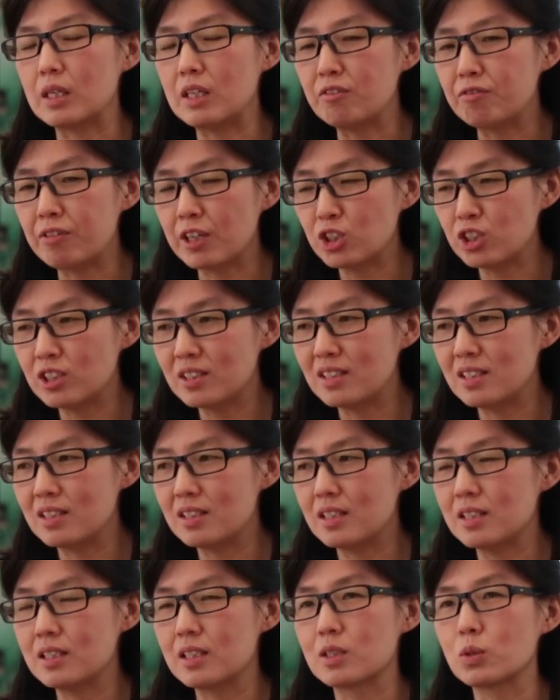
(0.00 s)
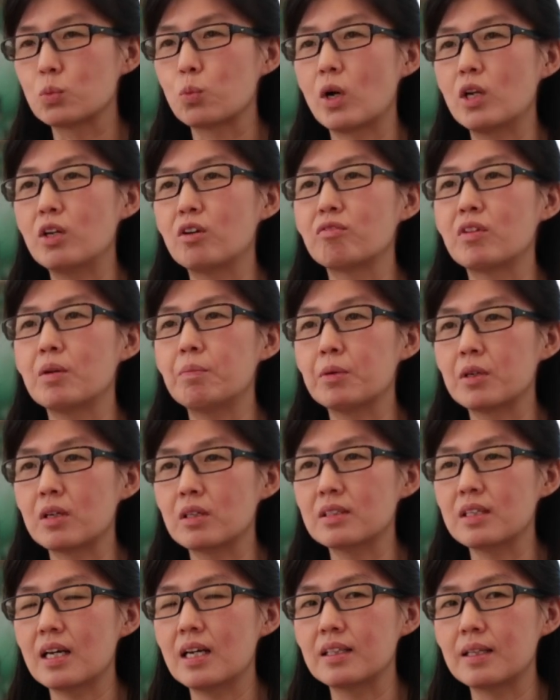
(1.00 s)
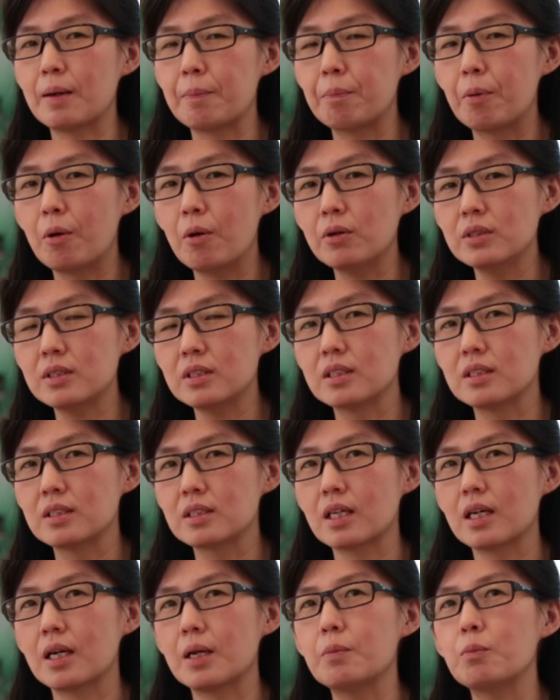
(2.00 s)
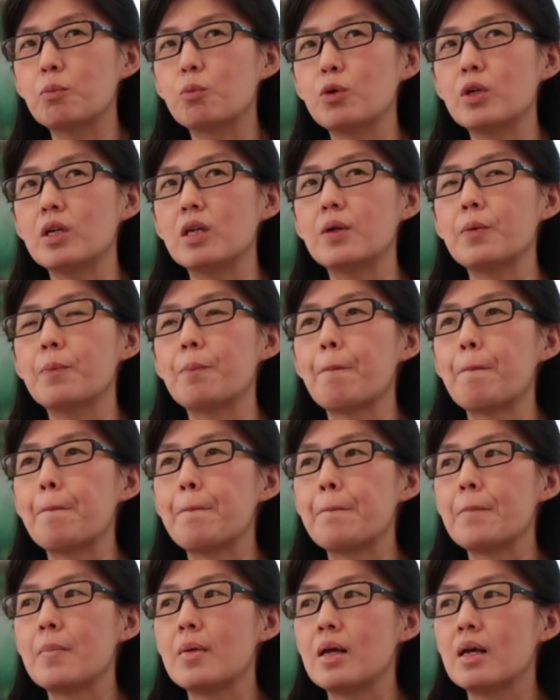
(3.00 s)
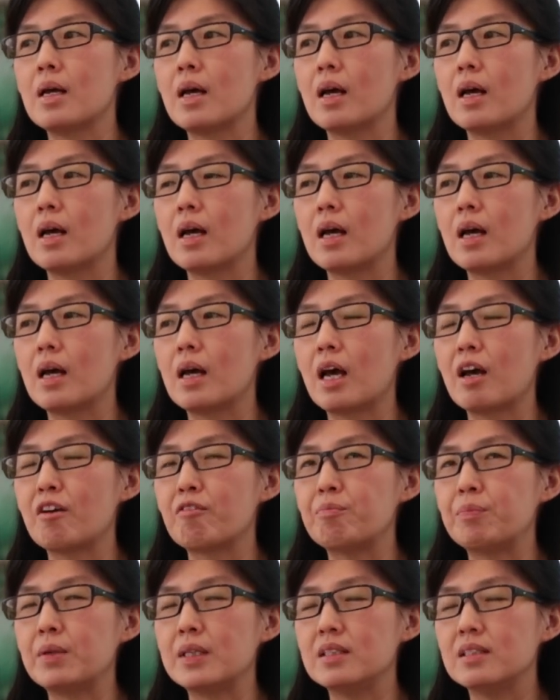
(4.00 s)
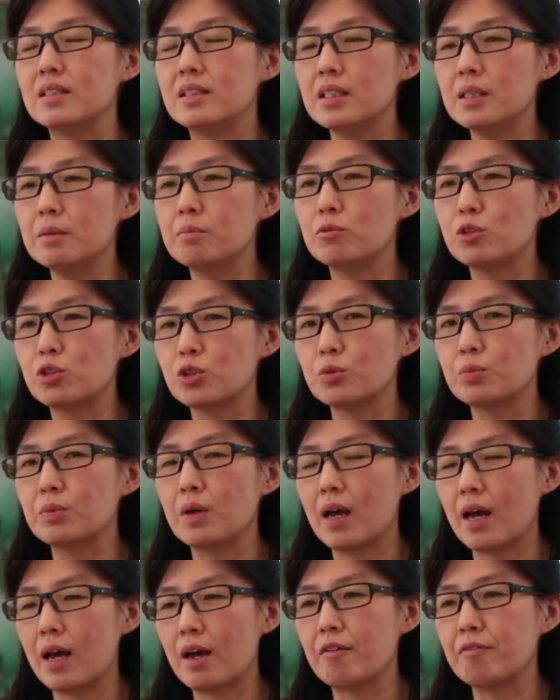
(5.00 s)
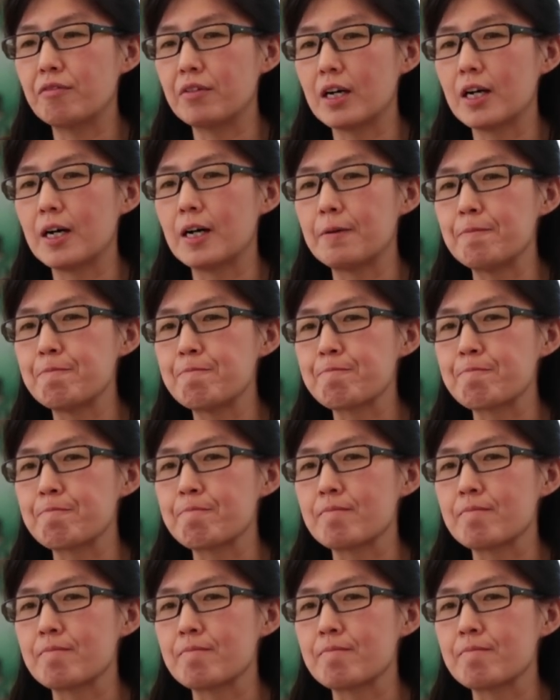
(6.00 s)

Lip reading: infectious disease is one of them, because at that point in time we have been deemed to have a